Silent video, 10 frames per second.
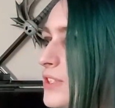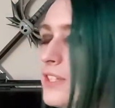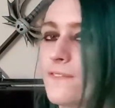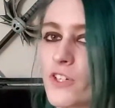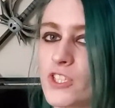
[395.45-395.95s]
in
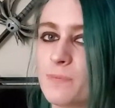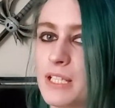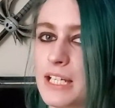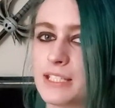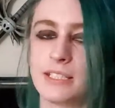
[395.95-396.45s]
the first
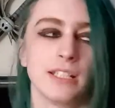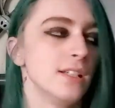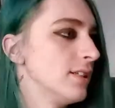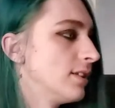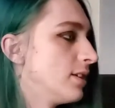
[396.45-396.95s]
place,
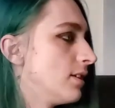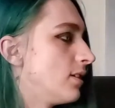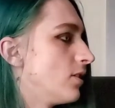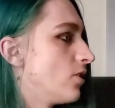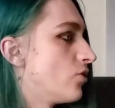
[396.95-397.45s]

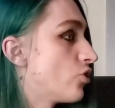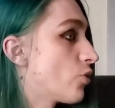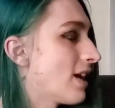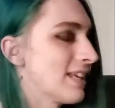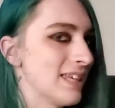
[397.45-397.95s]
to
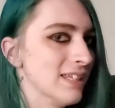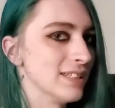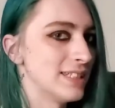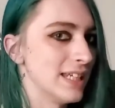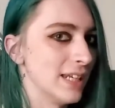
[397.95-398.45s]
try to kill
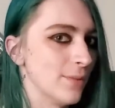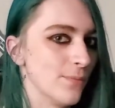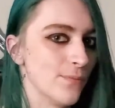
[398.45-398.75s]
Sin.